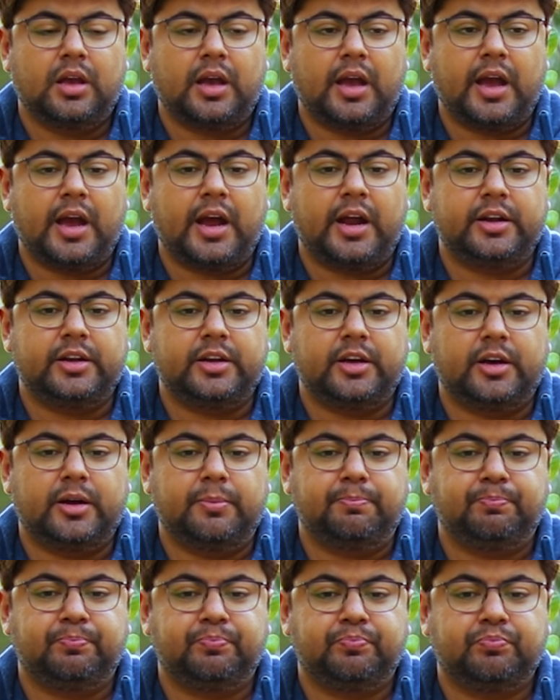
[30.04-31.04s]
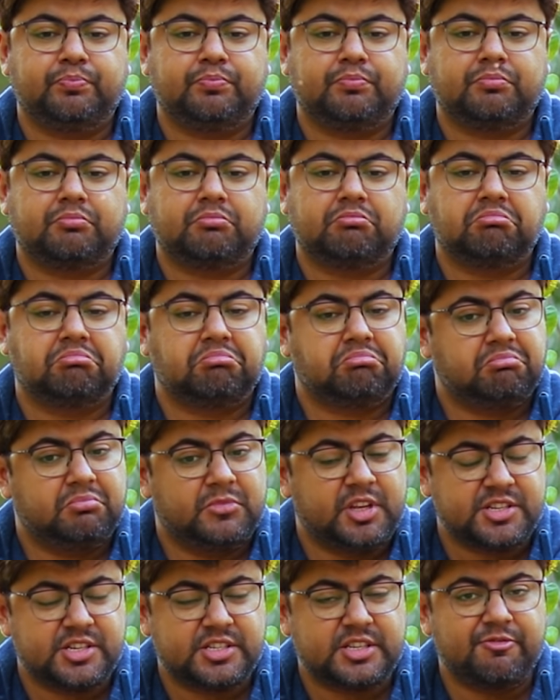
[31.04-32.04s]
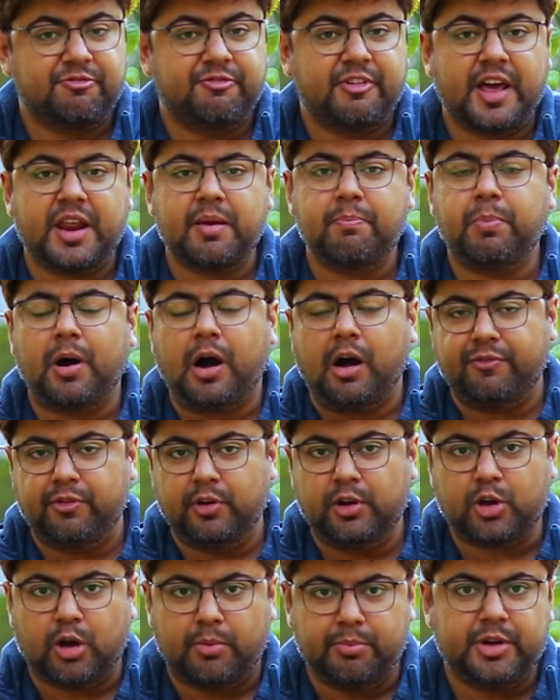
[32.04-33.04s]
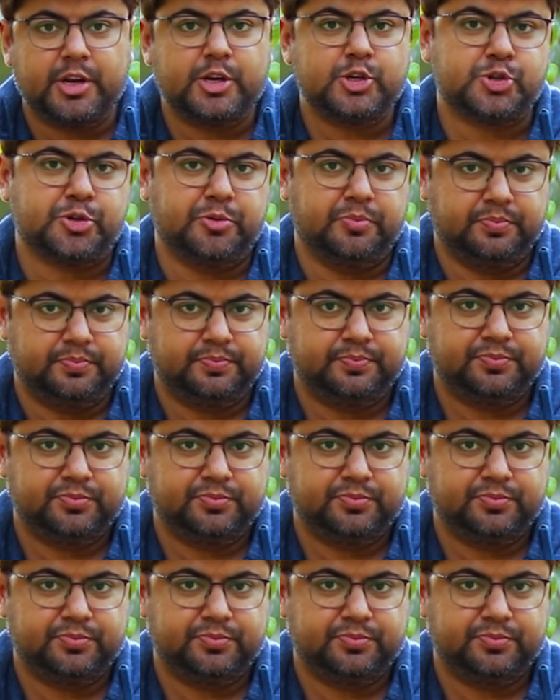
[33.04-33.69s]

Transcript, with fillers: and this is a very powerful combination,